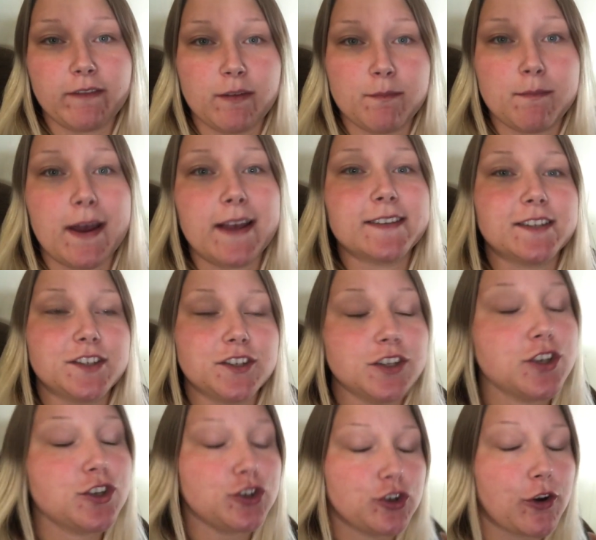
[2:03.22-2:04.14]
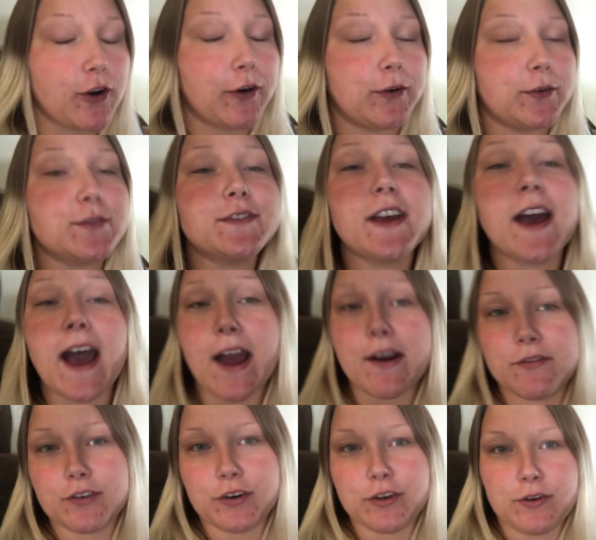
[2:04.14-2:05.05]
of the message it shows
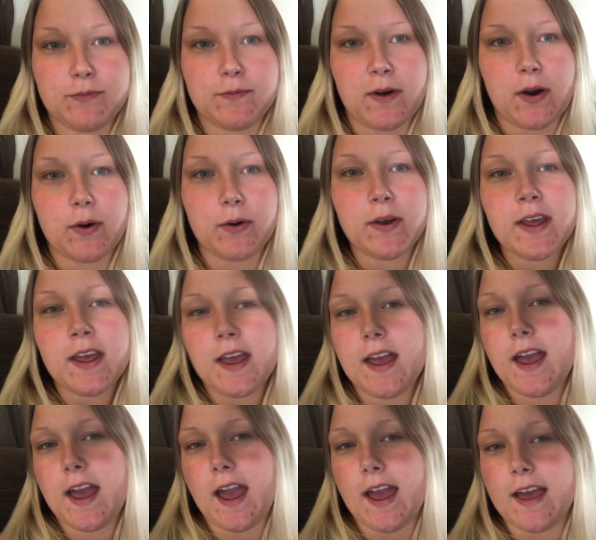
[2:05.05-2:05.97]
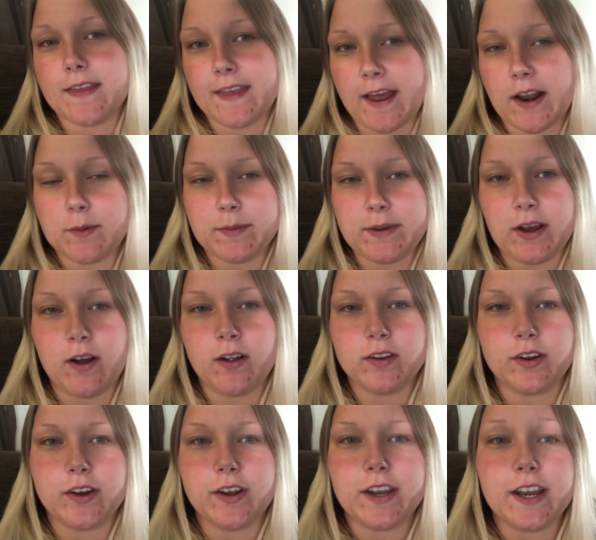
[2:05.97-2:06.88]
after you vote and that'll be all
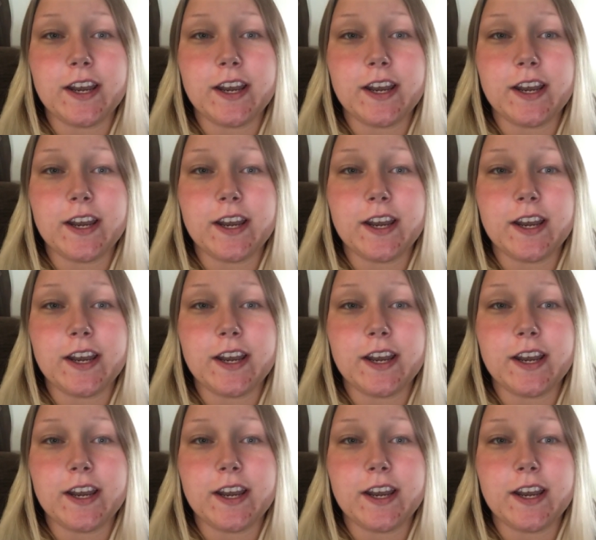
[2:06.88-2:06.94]
good.